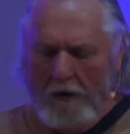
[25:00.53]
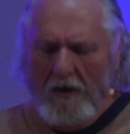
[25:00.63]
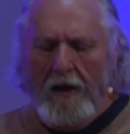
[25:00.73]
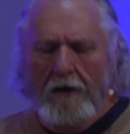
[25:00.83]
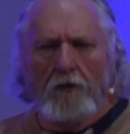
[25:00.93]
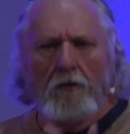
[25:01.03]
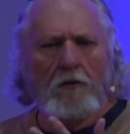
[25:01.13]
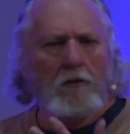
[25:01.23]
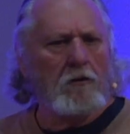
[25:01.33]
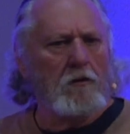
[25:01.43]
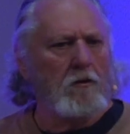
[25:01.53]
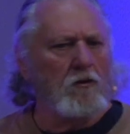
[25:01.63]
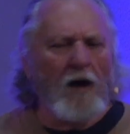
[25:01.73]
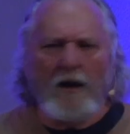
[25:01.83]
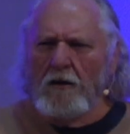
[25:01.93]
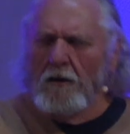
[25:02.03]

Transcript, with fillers: Ah, here. You want it?